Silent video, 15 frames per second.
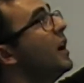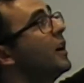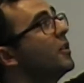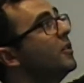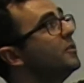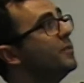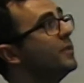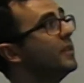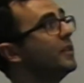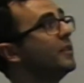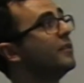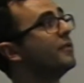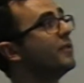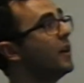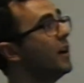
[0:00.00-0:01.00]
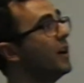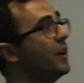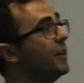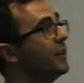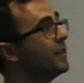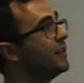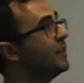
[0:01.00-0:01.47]
are going to be
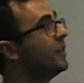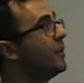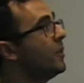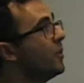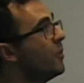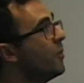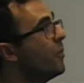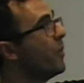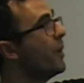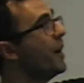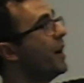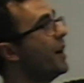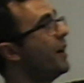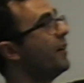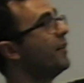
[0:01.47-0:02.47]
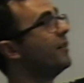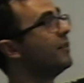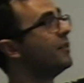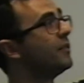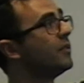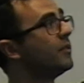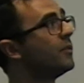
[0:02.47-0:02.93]
defined, where
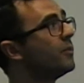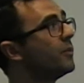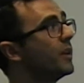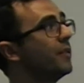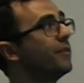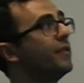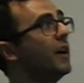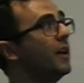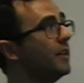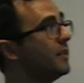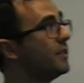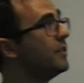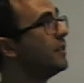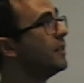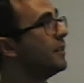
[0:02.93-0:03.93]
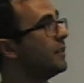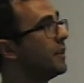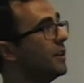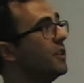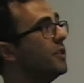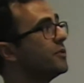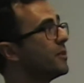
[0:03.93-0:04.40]
you can find
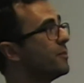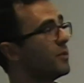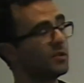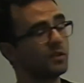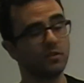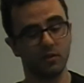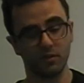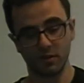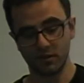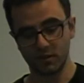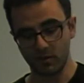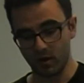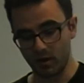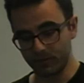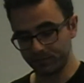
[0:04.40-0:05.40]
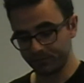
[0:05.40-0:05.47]
in user repositories and so on.